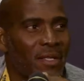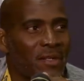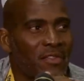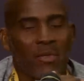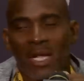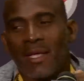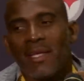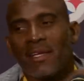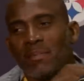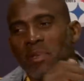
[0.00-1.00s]
See, when I
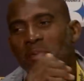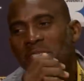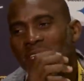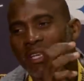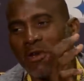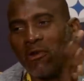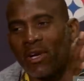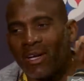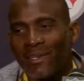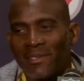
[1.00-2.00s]
hear people say
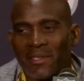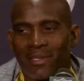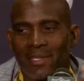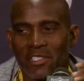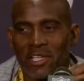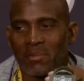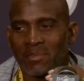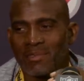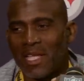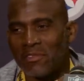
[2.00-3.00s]
nowhere, the chip
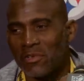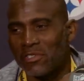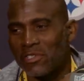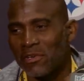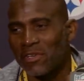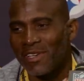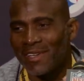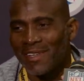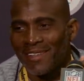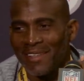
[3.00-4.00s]
stays on the shoulder.
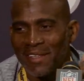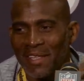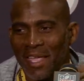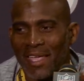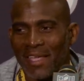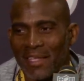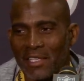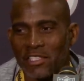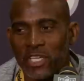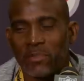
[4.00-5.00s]

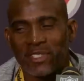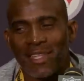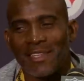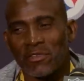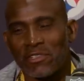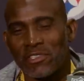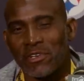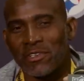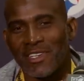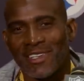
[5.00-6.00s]
The chip stays on the
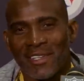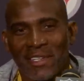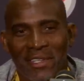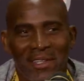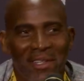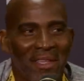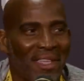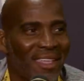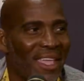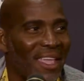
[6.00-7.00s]
shoulder.
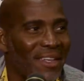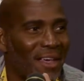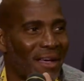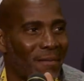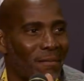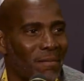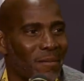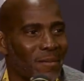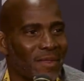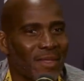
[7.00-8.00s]
And,
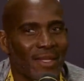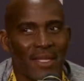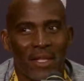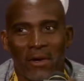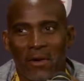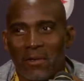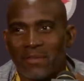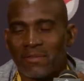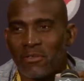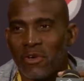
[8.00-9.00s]
you know,
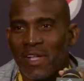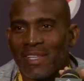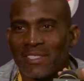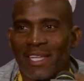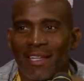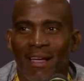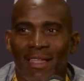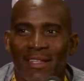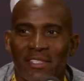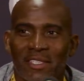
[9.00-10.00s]
Fort Valley State
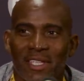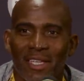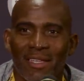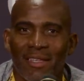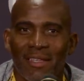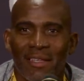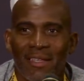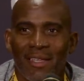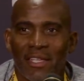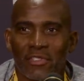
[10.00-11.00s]
College is a
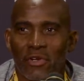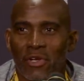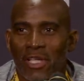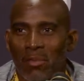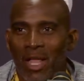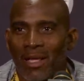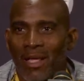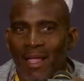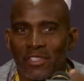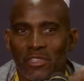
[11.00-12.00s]
historically black
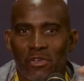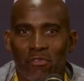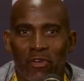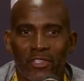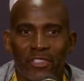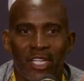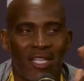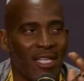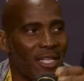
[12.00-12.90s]
college and university.